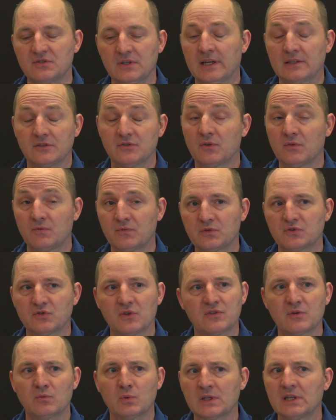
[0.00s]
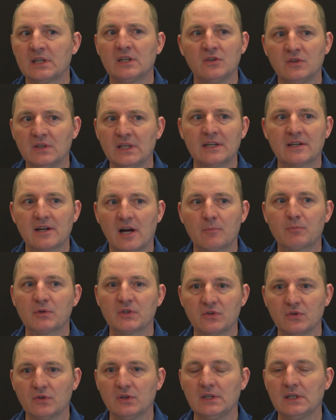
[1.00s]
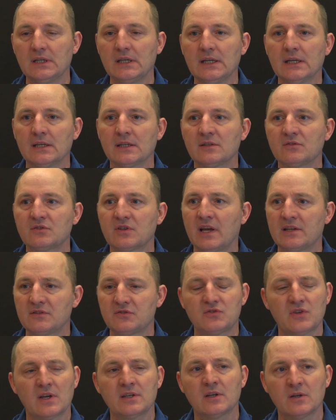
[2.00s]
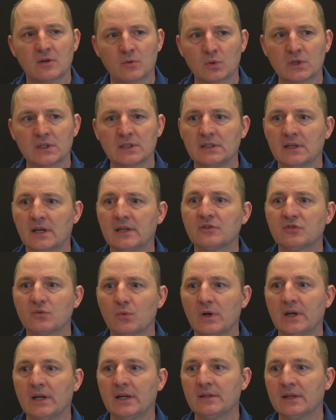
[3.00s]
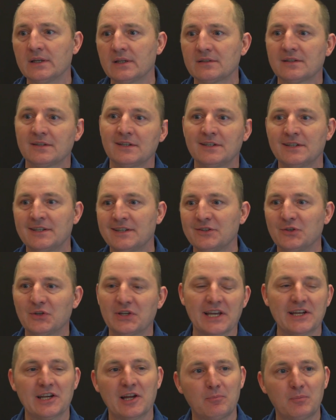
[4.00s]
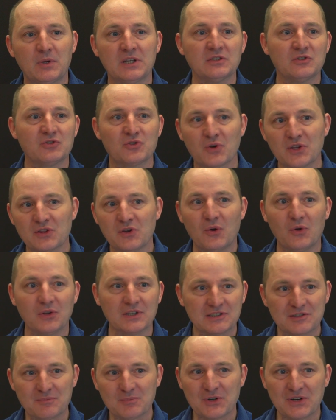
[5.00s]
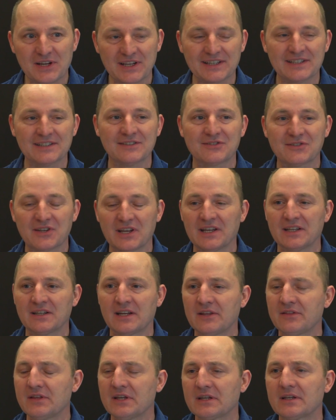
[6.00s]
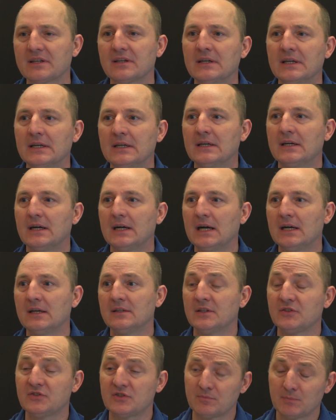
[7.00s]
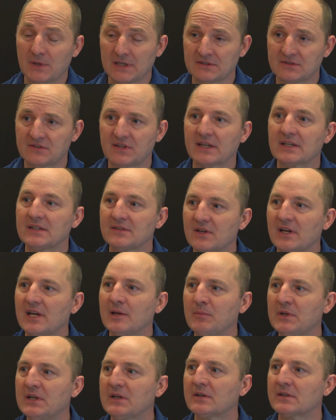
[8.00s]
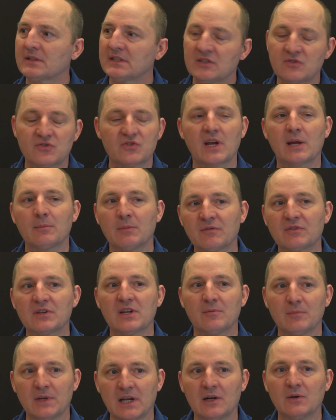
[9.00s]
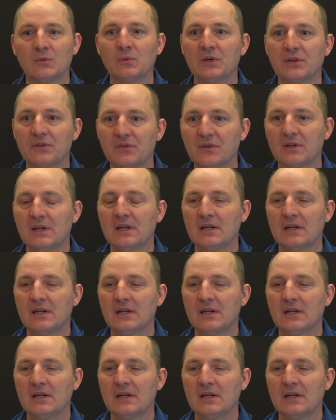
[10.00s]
so it's a really unique opportunity, and it's done in a really nice way that you can't help but enjoy the whole experience. And I think this is my second time here, and each time I've come out with